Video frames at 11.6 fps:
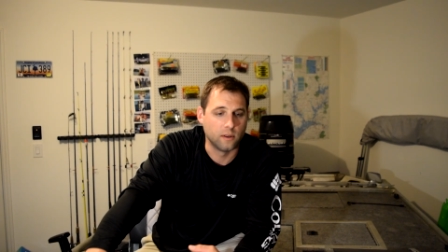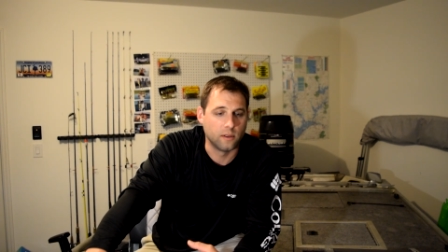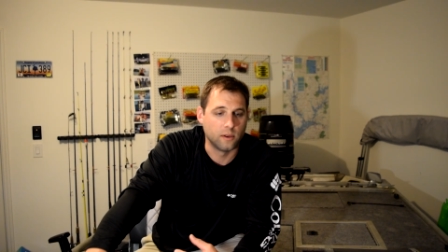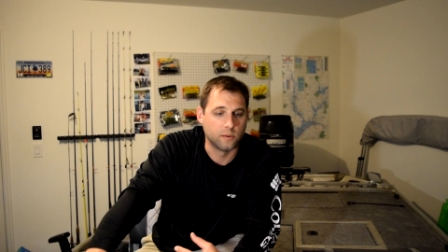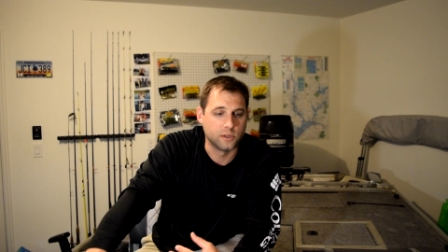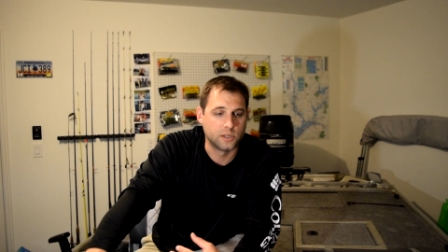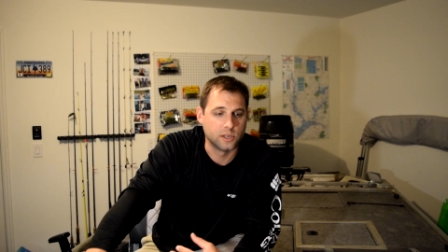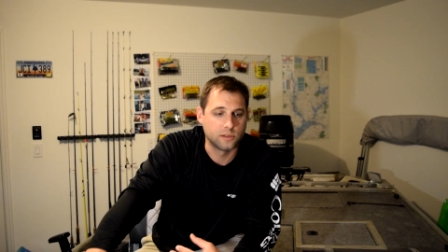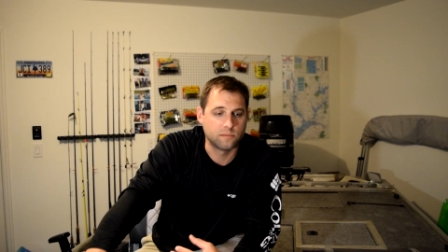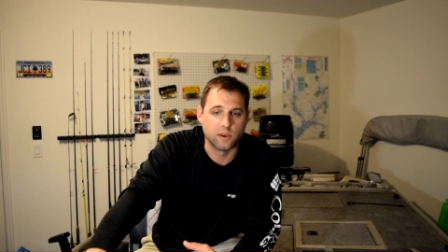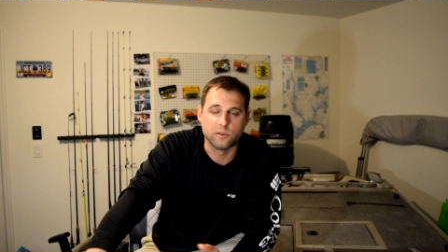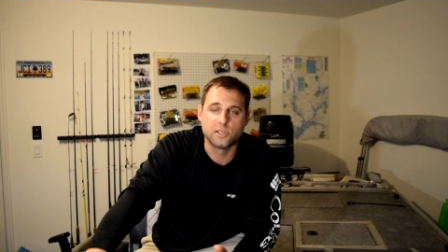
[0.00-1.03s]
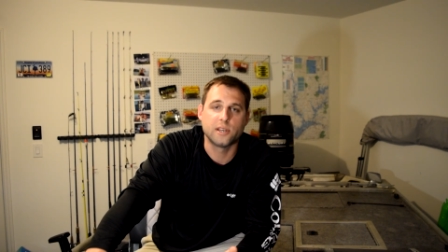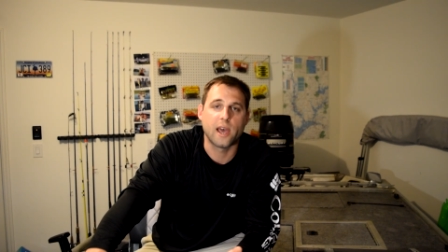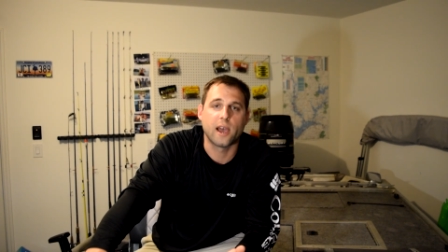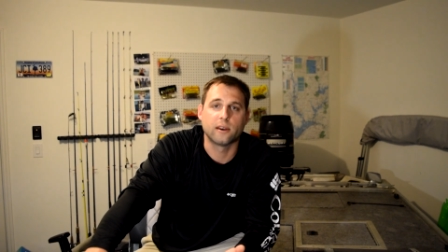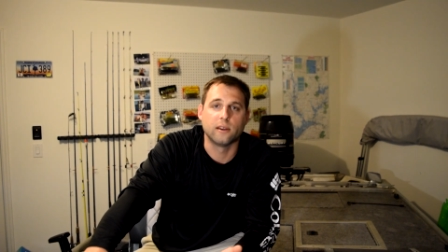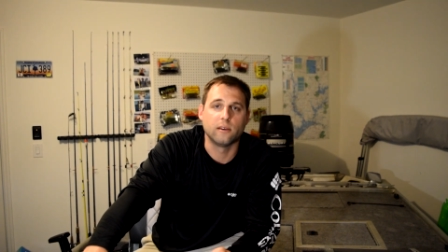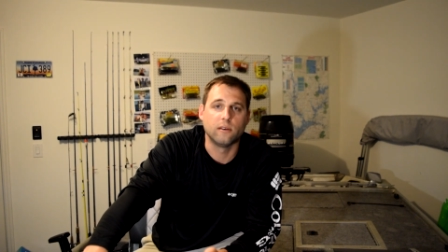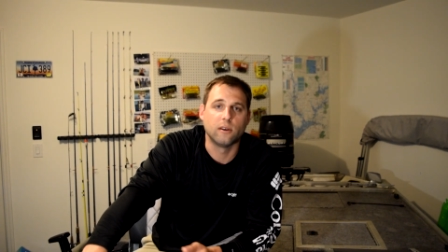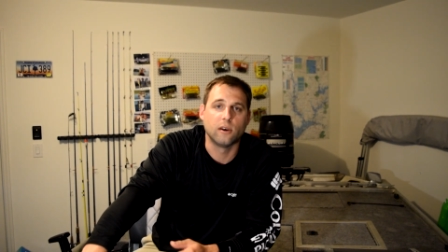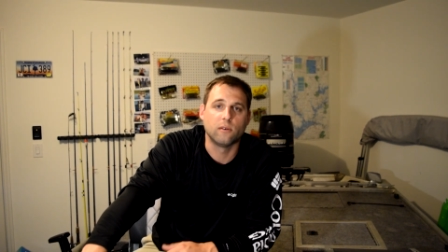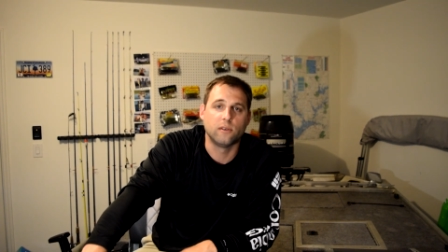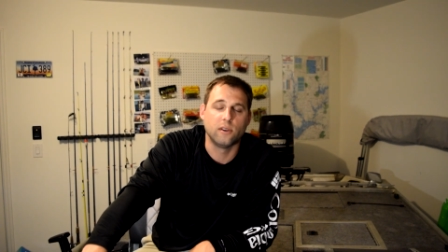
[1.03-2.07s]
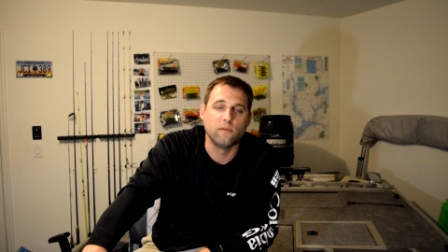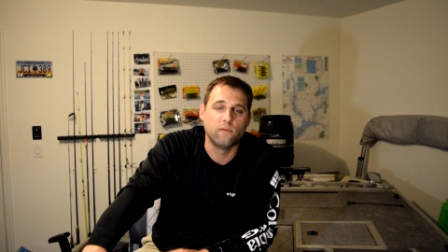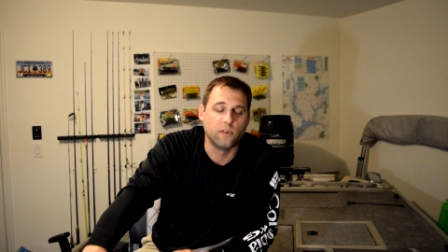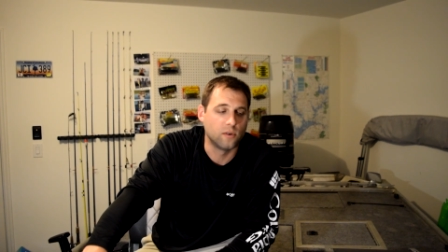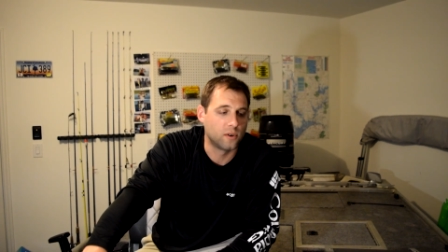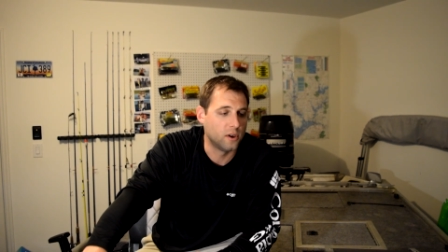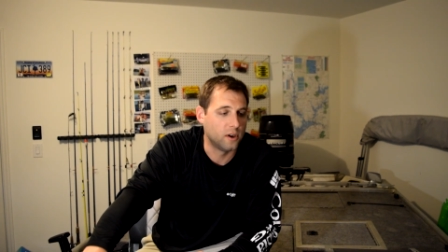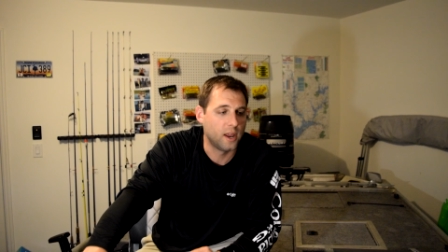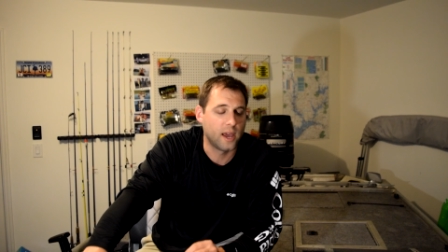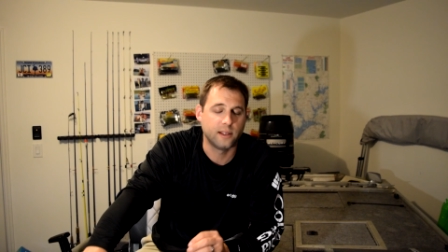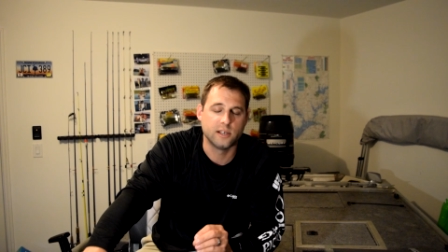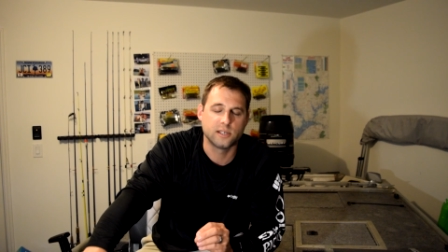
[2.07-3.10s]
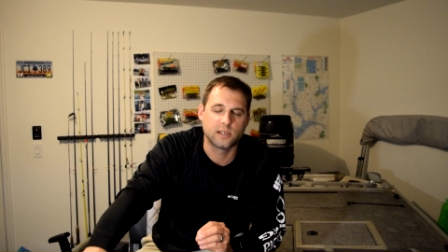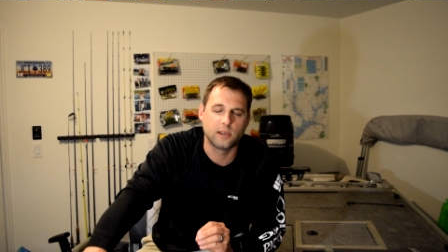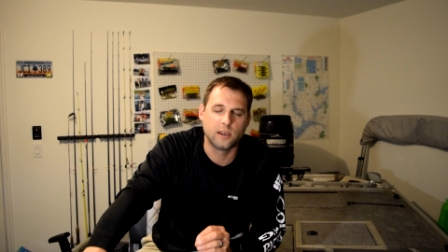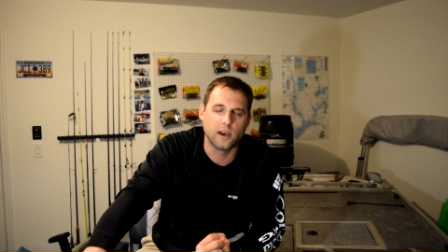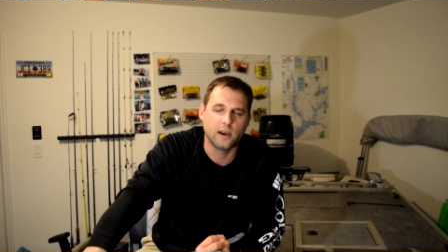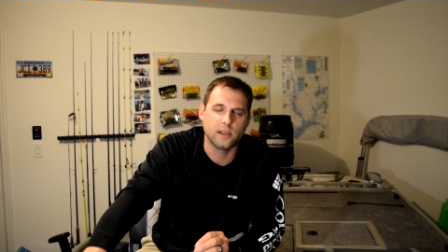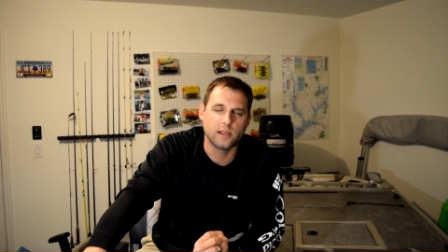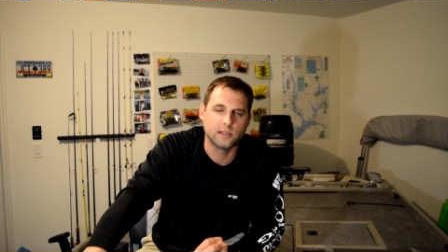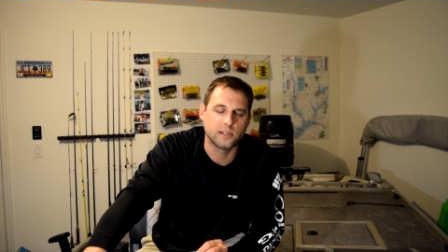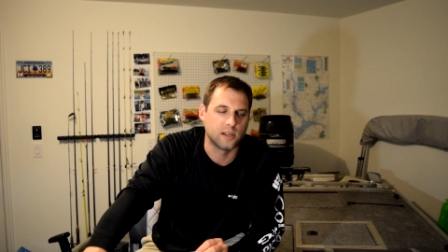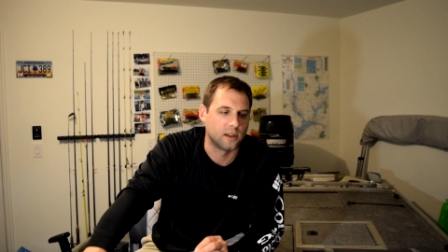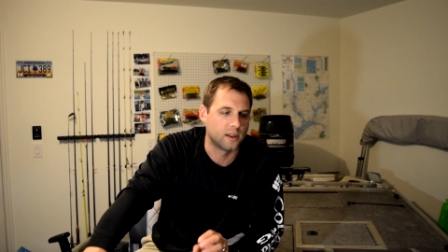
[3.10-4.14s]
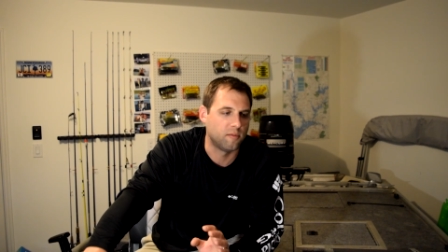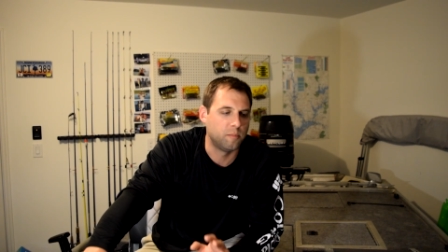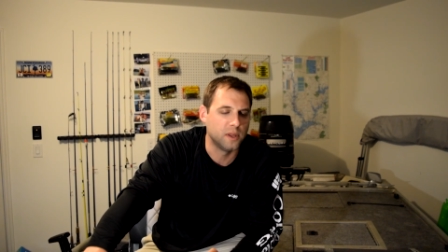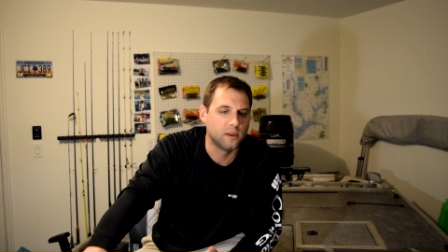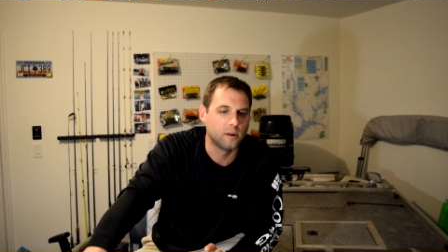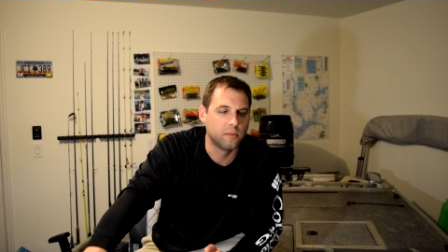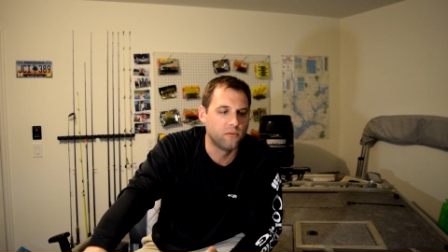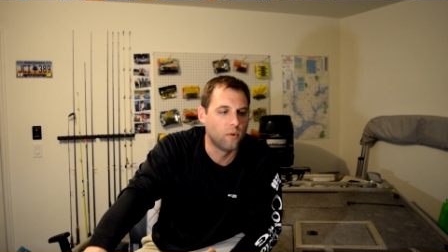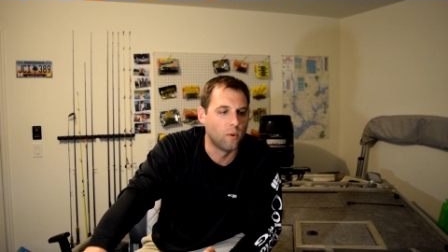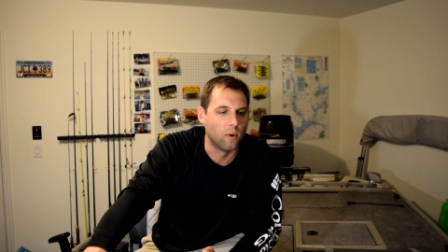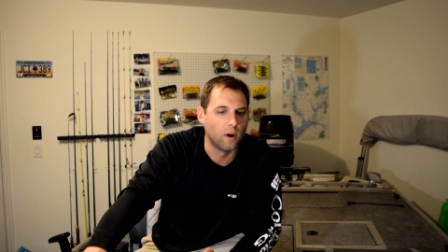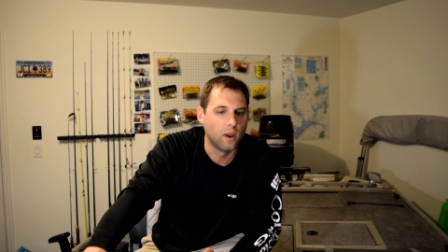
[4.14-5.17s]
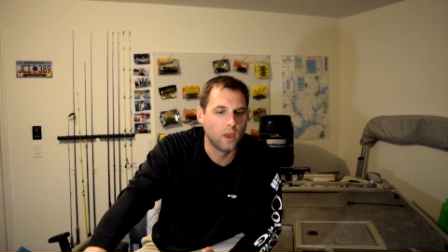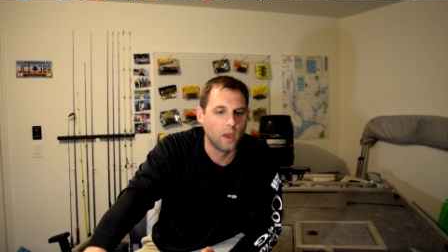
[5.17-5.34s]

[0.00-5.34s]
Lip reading: It was stagnant, you know, it didn't feel good. Had this gut instinct, I've been there before.